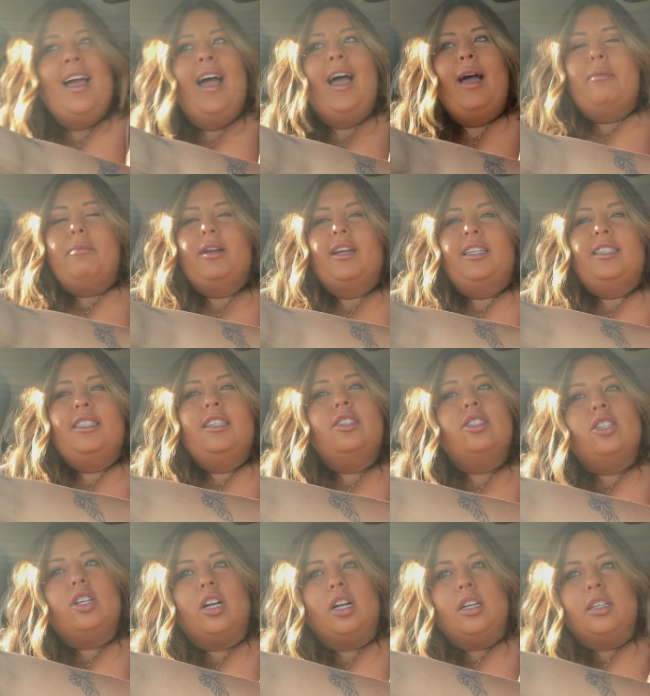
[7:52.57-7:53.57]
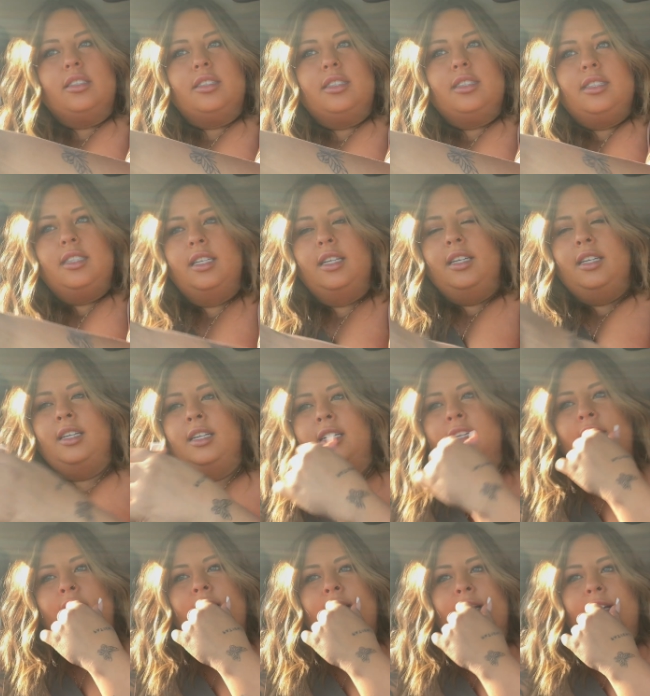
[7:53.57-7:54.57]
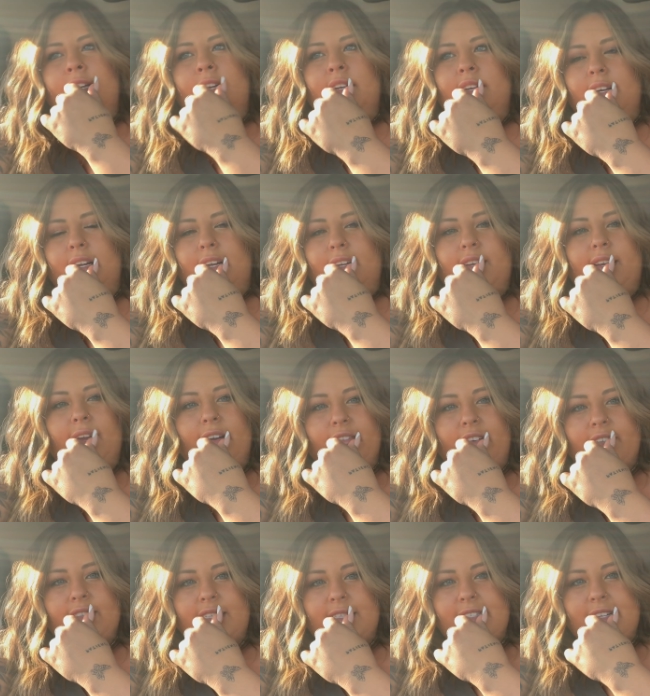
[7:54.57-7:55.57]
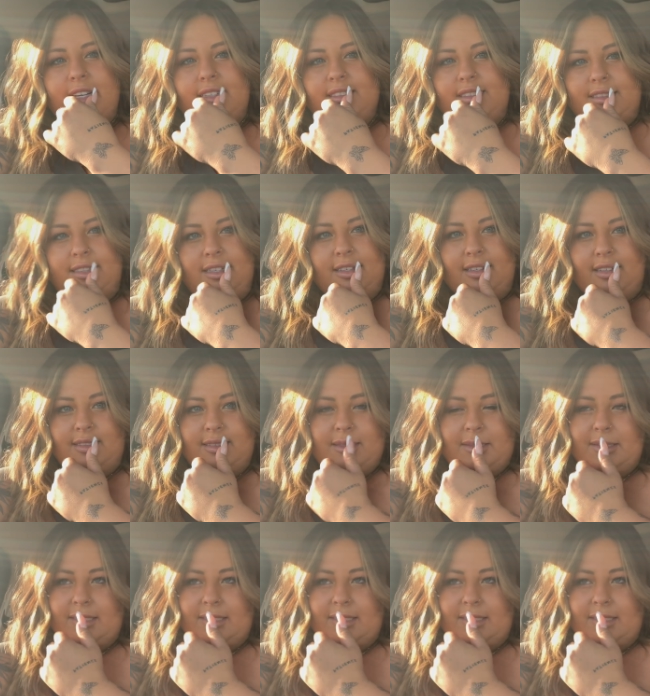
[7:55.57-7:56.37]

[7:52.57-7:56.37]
And baggy t-shirts. And you can't find that style on there at all, so